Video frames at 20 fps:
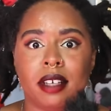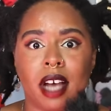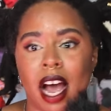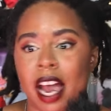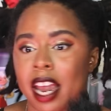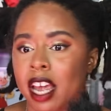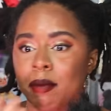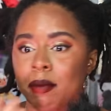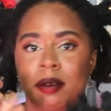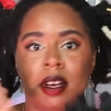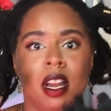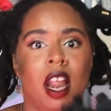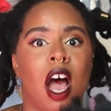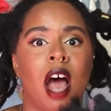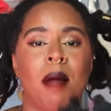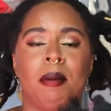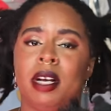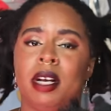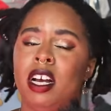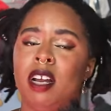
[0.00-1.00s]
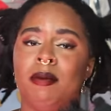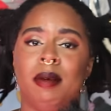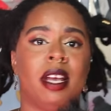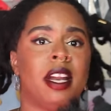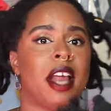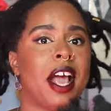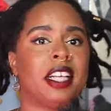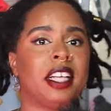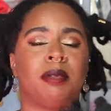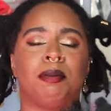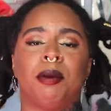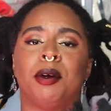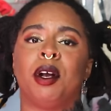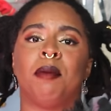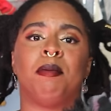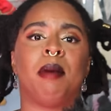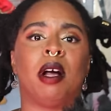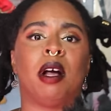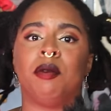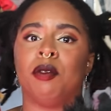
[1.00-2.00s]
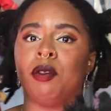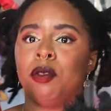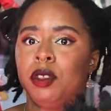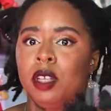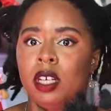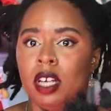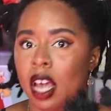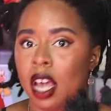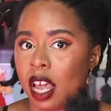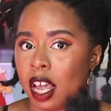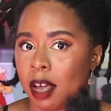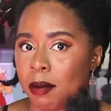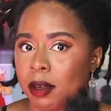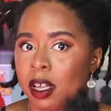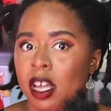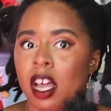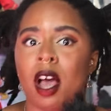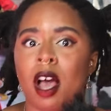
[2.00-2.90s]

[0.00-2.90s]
I am not pretending to be an expert about the game.